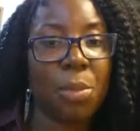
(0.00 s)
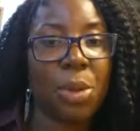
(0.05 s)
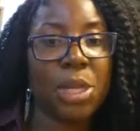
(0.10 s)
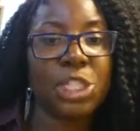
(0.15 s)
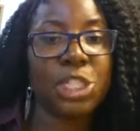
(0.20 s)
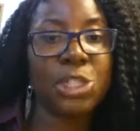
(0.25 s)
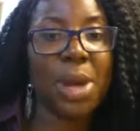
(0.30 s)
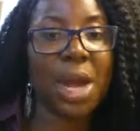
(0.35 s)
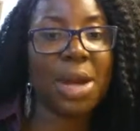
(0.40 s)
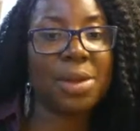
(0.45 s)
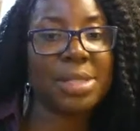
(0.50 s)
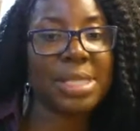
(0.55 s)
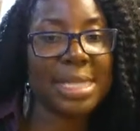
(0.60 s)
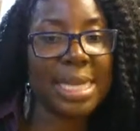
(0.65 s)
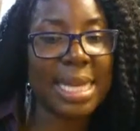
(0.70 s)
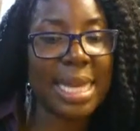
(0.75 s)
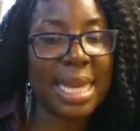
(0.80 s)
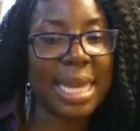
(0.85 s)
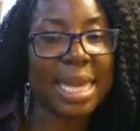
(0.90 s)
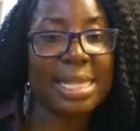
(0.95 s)
What you are
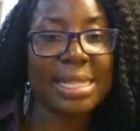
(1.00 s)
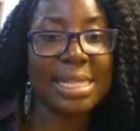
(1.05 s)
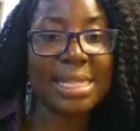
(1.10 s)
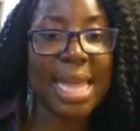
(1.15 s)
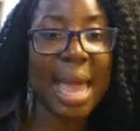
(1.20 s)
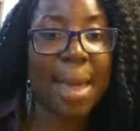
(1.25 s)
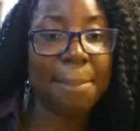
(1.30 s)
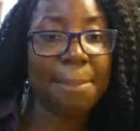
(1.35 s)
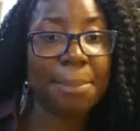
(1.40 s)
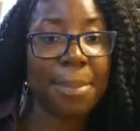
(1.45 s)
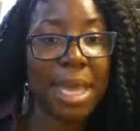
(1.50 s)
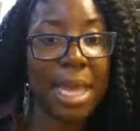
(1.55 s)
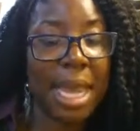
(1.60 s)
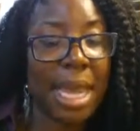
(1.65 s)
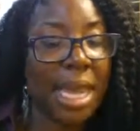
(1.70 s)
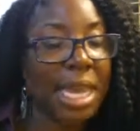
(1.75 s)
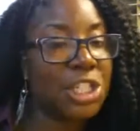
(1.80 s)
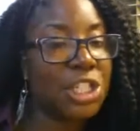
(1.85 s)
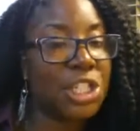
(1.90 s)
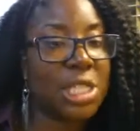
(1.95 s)
seeing is not me,
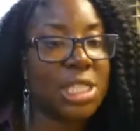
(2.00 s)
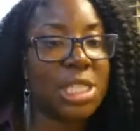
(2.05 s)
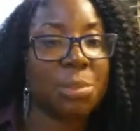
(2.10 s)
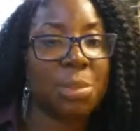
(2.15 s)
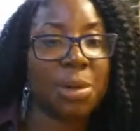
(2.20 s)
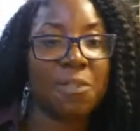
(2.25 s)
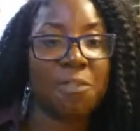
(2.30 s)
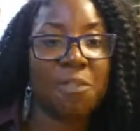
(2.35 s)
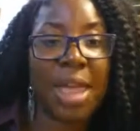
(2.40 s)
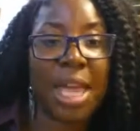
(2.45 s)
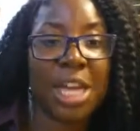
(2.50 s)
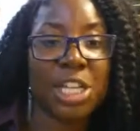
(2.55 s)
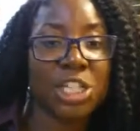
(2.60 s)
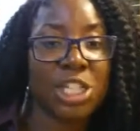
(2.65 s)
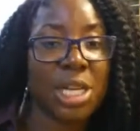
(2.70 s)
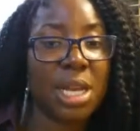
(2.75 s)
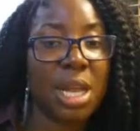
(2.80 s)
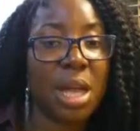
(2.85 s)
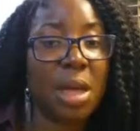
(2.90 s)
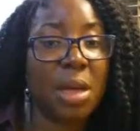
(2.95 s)
it is just a
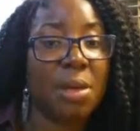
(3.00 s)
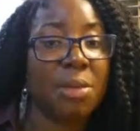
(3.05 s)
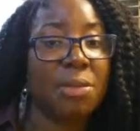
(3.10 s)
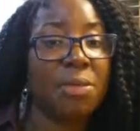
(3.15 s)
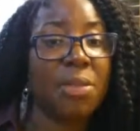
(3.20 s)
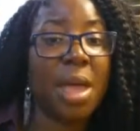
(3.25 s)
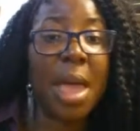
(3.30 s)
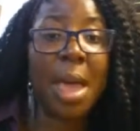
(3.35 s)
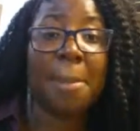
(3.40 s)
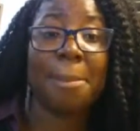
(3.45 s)
reflection of